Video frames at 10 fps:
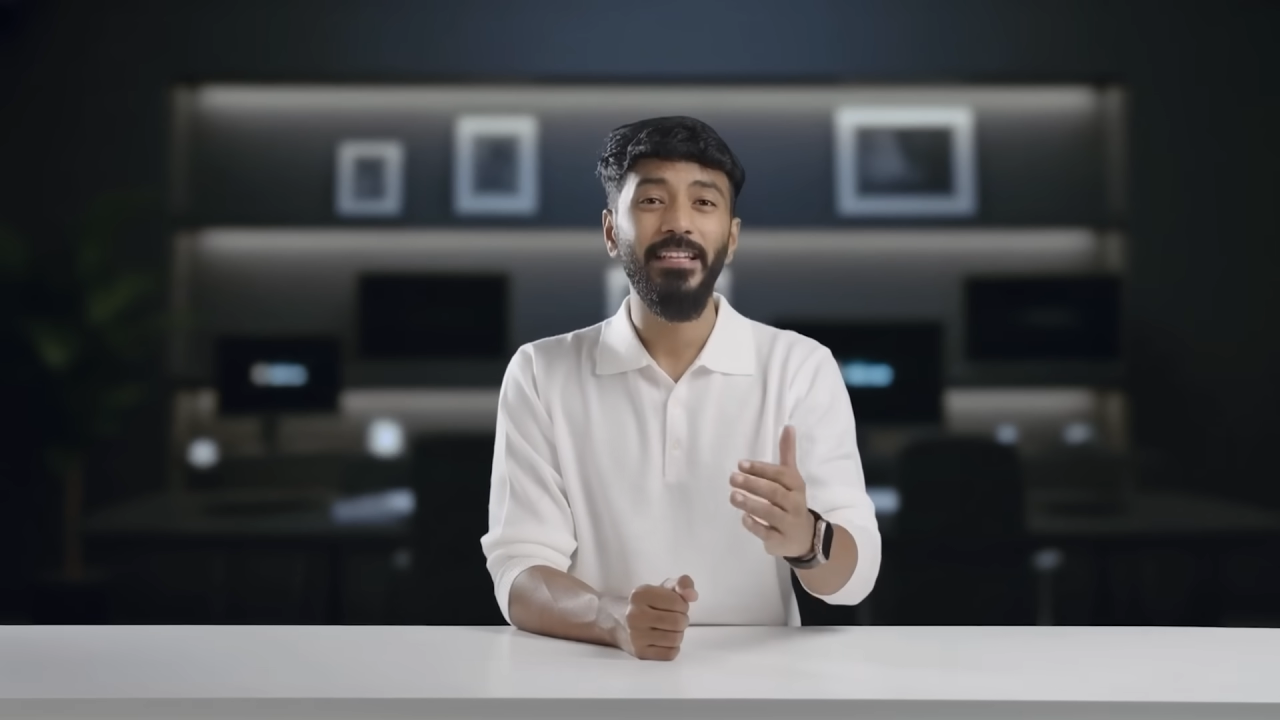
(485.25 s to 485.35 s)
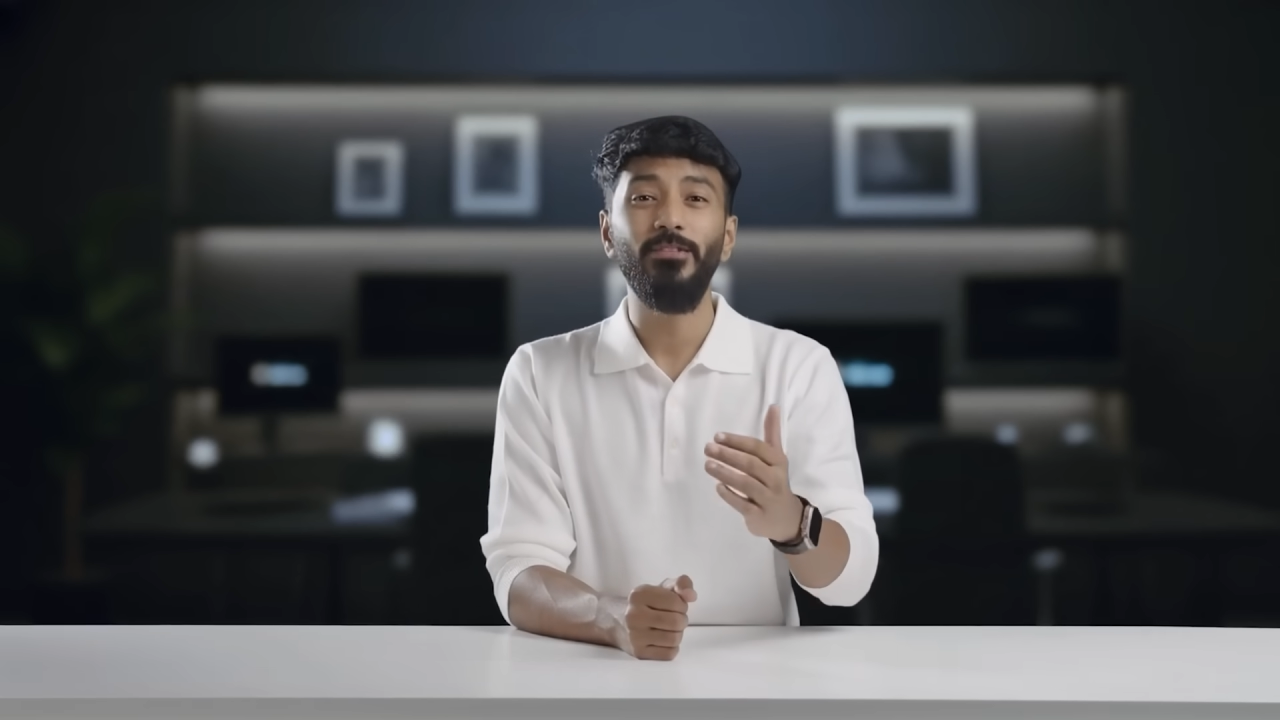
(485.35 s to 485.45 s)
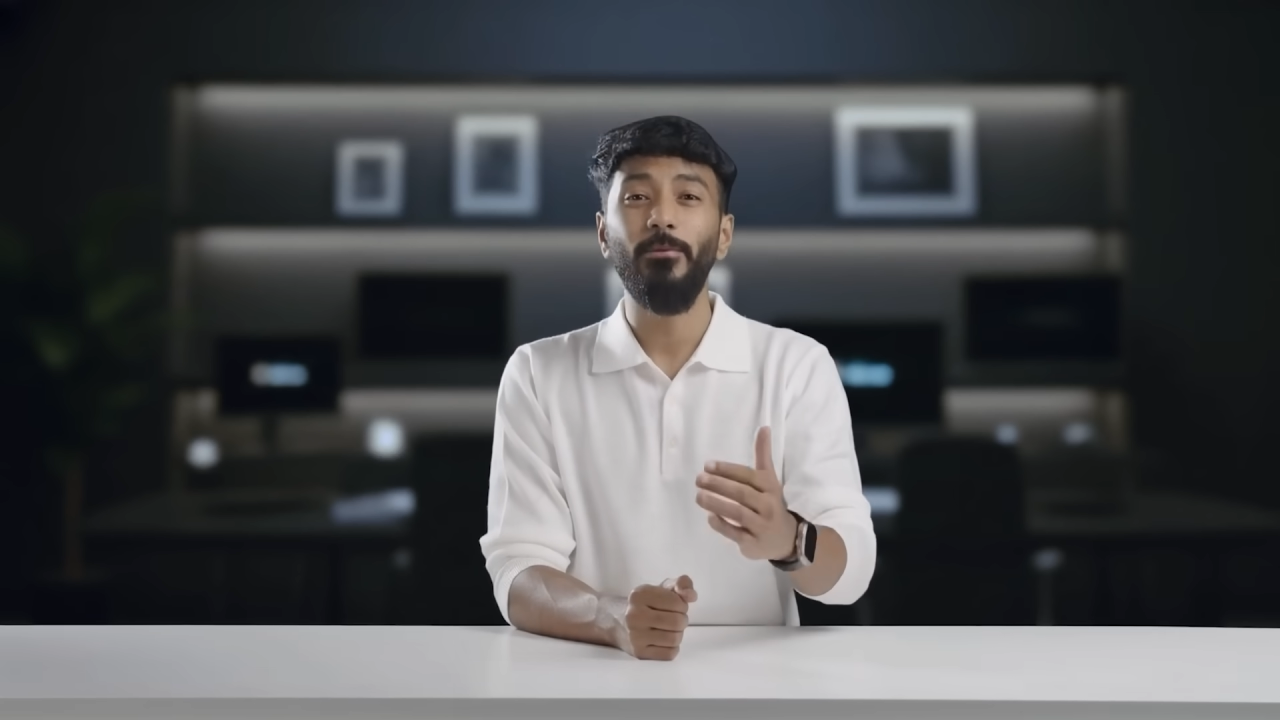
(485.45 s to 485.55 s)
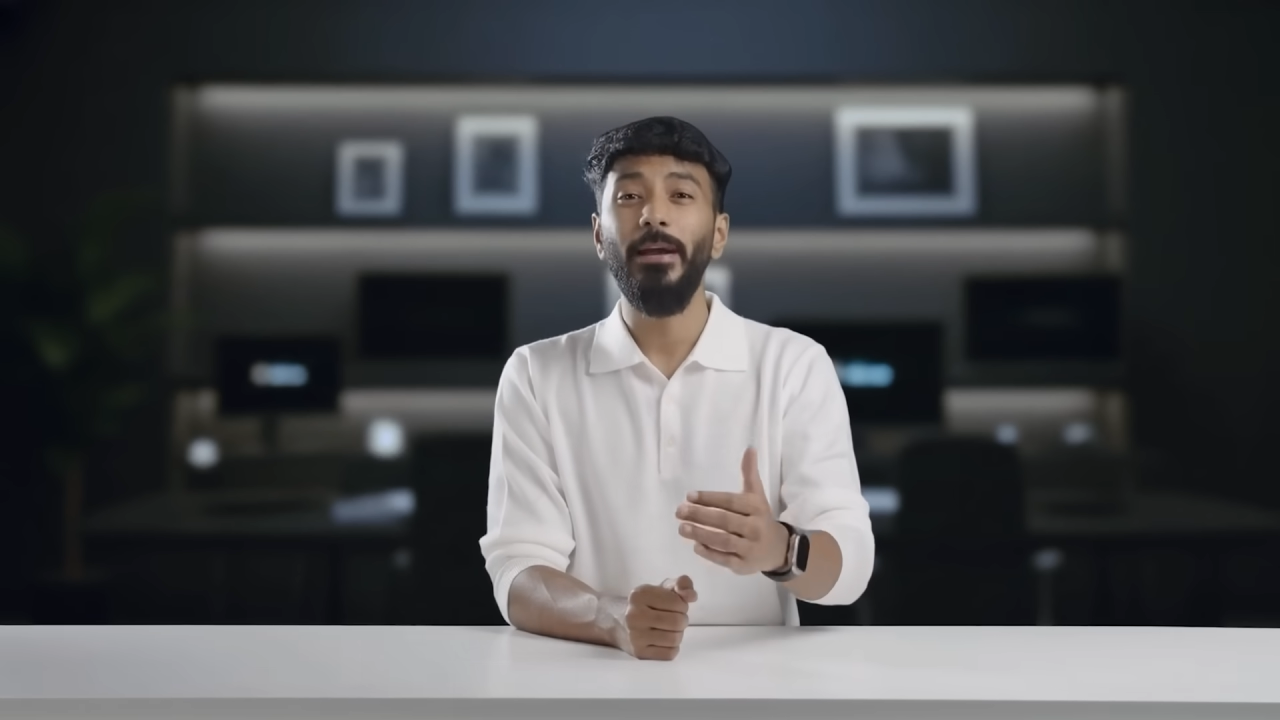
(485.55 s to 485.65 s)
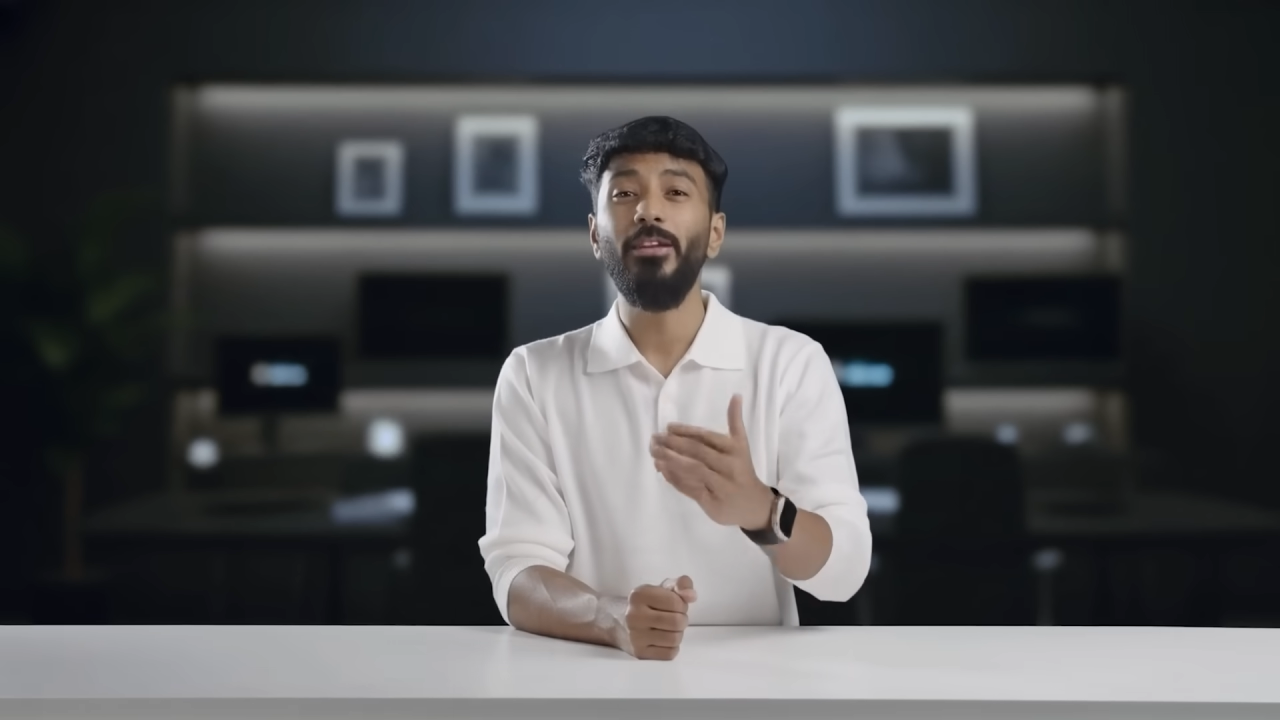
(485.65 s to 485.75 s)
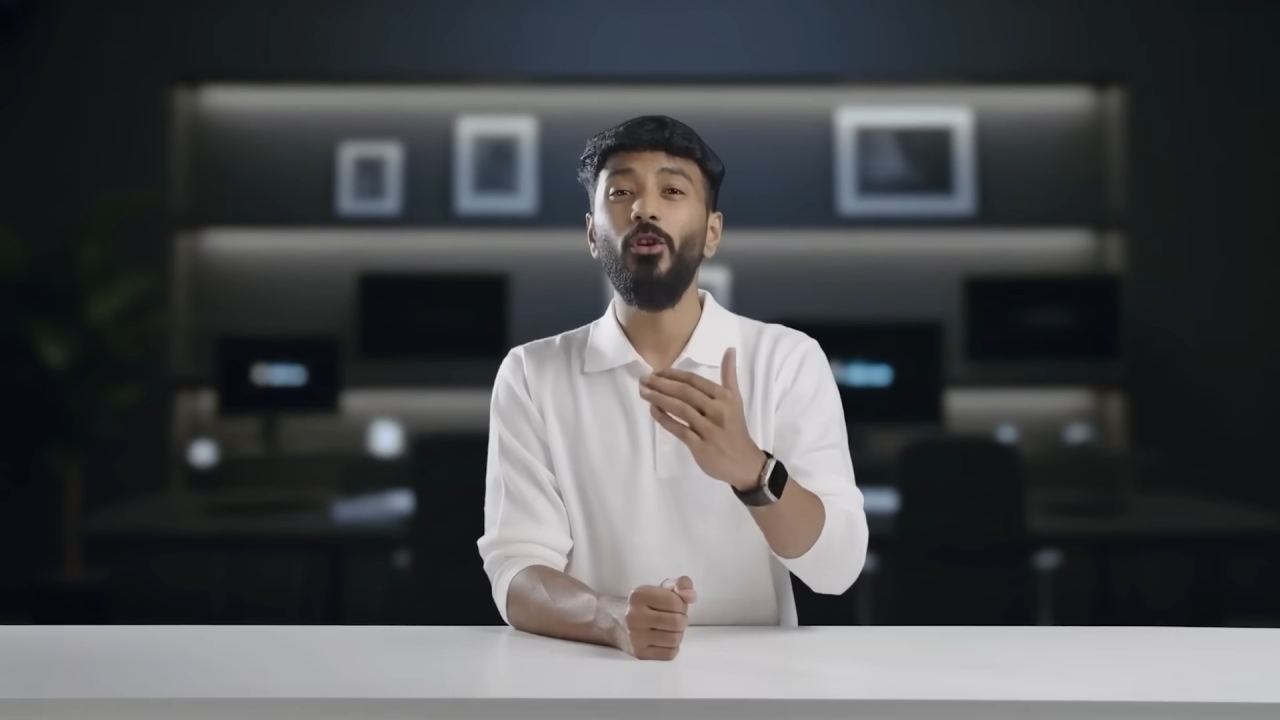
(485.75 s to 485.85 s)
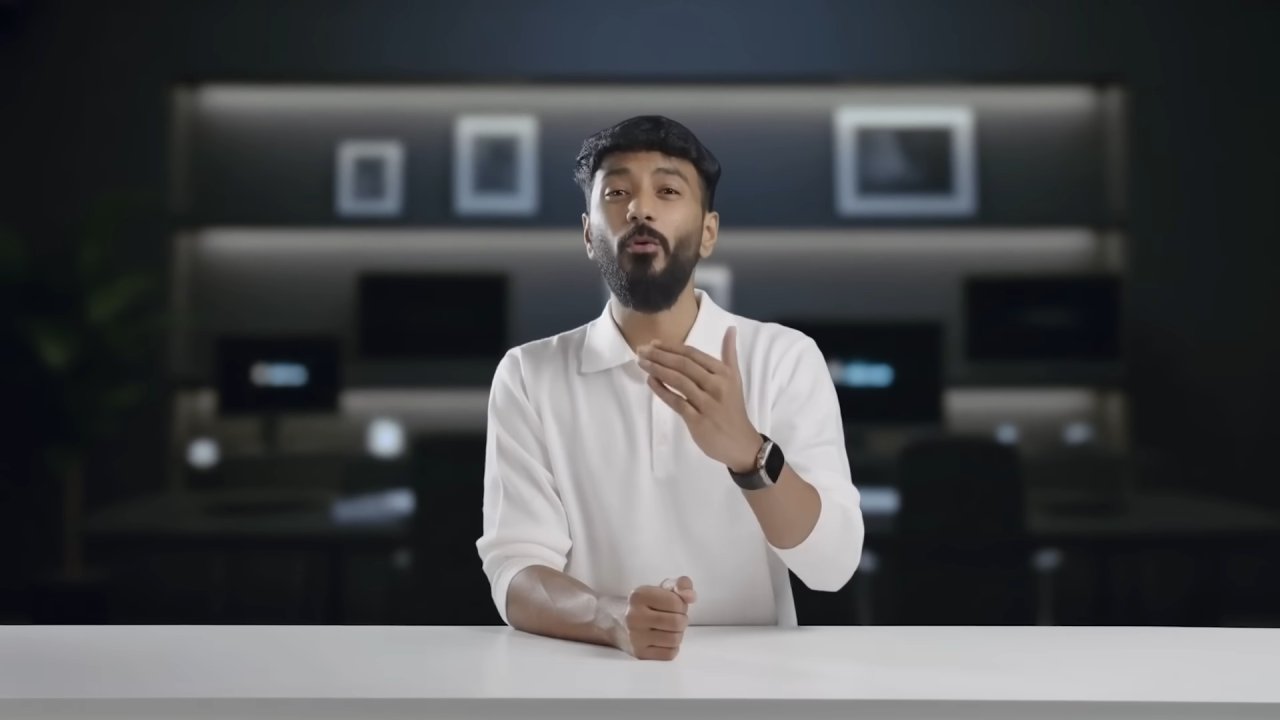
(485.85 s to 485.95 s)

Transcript: this will make